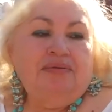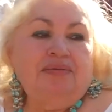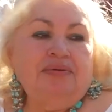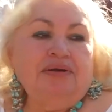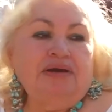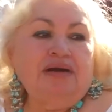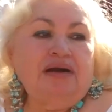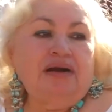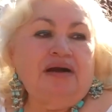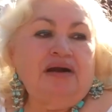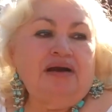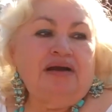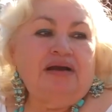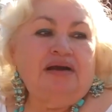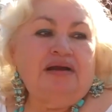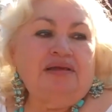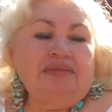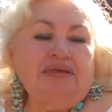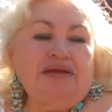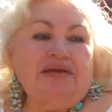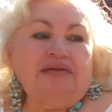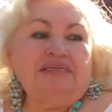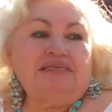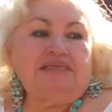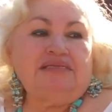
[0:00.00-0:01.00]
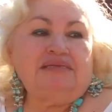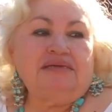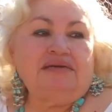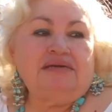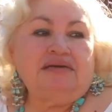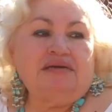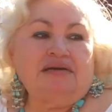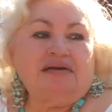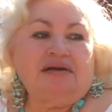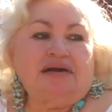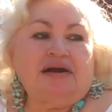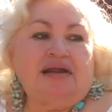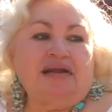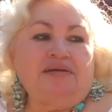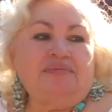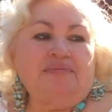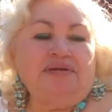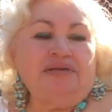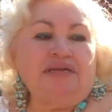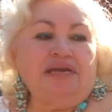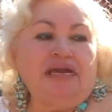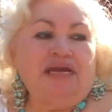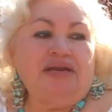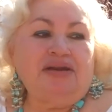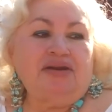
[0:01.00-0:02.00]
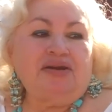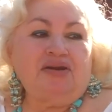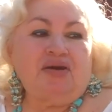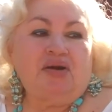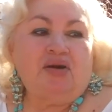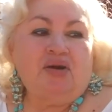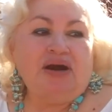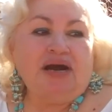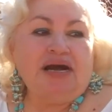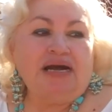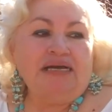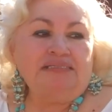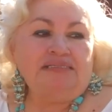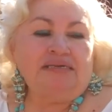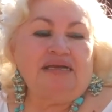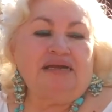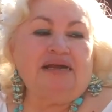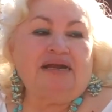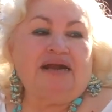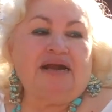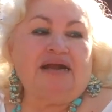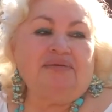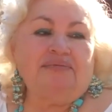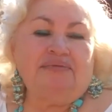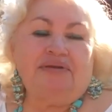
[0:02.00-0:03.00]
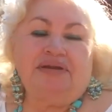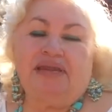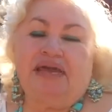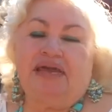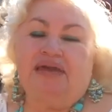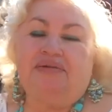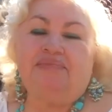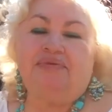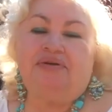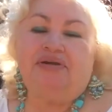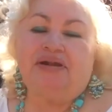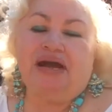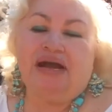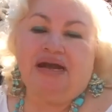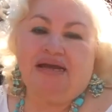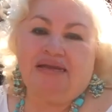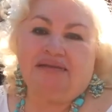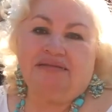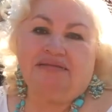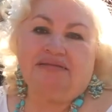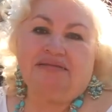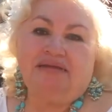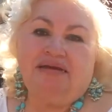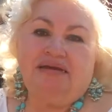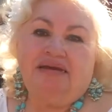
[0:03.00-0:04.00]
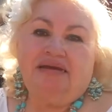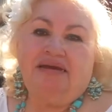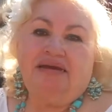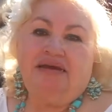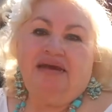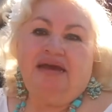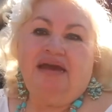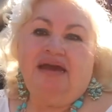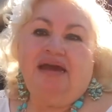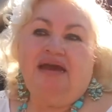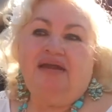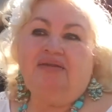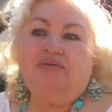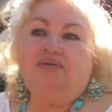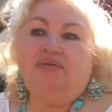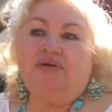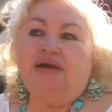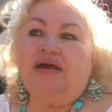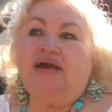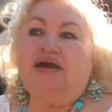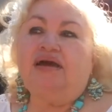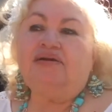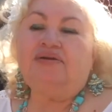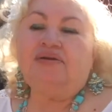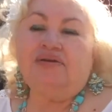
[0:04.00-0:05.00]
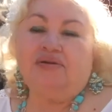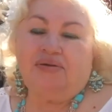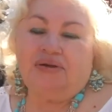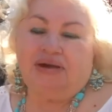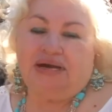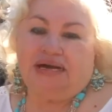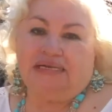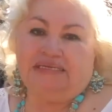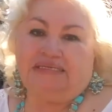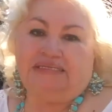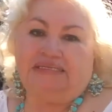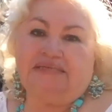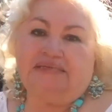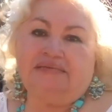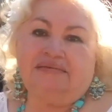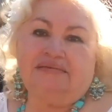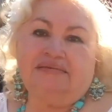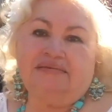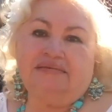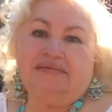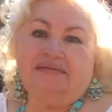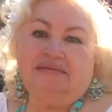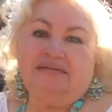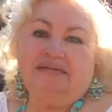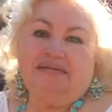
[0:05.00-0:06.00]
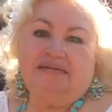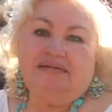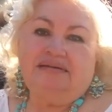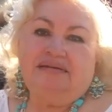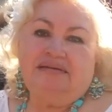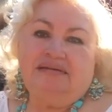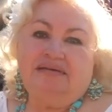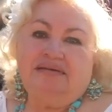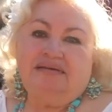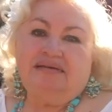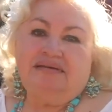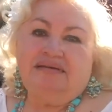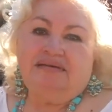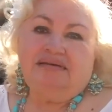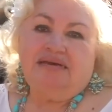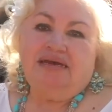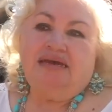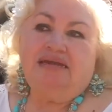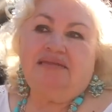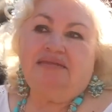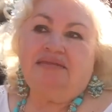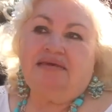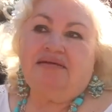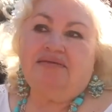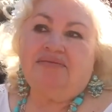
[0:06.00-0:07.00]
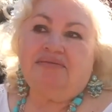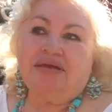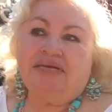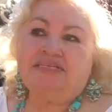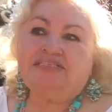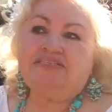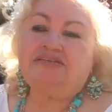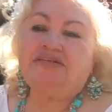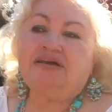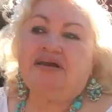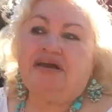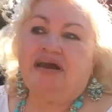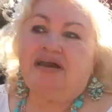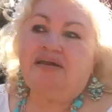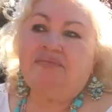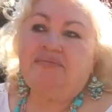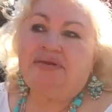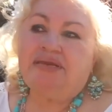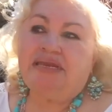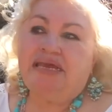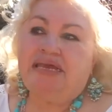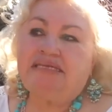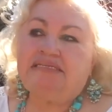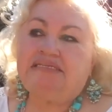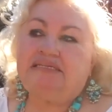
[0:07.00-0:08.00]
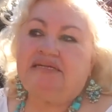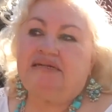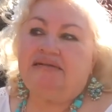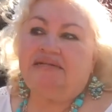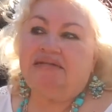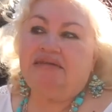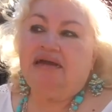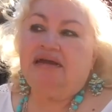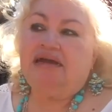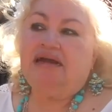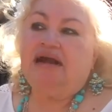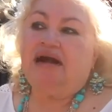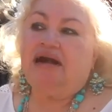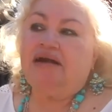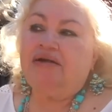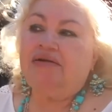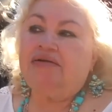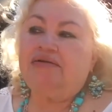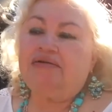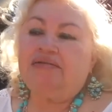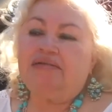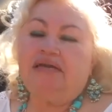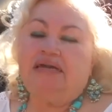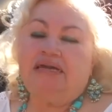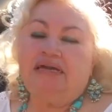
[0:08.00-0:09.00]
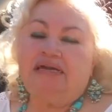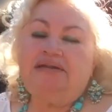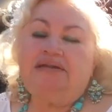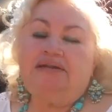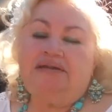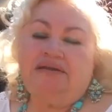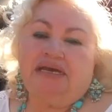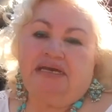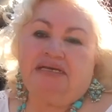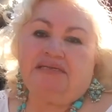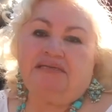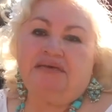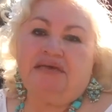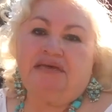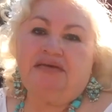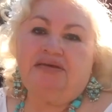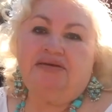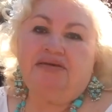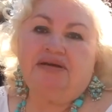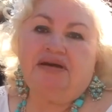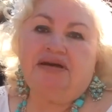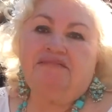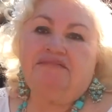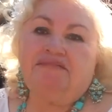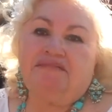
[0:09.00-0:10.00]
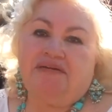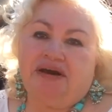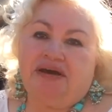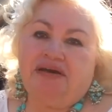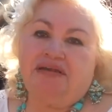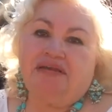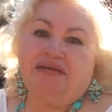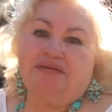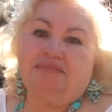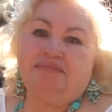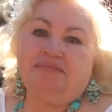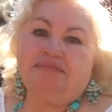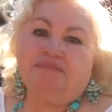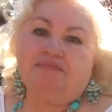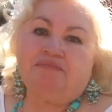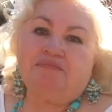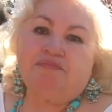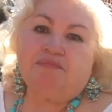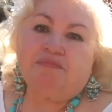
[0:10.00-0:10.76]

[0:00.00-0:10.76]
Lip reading: There's Carboney Rojas and Carboney Moran, and we are Rojas. And the rest of the carbonates, they are on the internet, and you can find them.